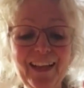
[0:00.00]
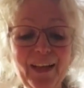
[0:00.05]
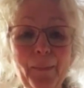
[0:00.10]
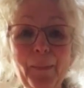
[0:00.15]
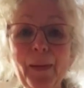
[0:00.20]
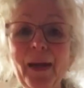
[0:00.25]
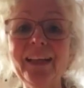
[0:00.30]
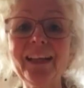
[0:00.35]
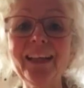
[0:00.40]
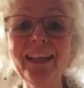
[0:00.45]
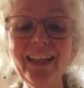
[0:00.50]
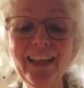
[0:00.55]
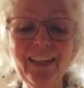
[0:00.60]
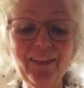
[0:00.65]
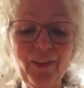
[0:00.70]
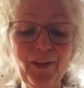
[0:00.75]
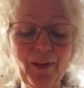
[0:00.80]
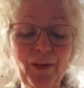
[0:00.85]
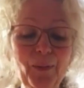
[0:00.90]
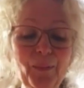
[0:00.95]
in a packet
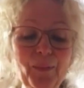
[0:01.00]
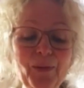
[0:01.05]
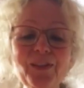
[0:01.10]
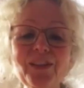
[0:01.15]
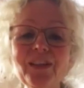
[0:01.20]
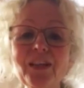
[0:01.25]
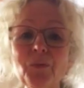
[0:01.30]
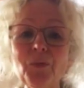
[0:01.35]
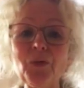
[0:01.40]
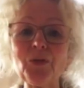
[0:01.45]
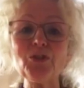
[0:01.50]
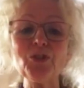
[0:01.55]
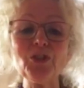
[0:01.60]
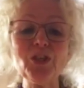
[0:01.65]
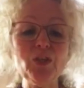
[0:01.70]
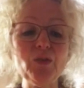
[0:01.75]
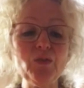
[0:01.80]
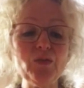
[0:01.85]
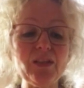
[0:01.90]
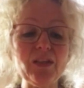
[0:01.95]
in the cupboard and I want
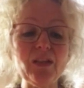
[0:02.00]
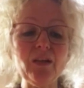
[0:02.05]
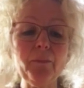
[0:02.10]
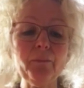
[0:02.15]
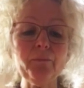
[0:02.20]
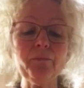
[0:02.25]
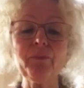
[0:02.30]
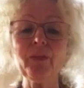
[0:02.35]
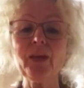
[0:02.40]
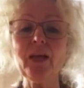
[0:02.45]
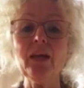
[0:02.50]
to use it up.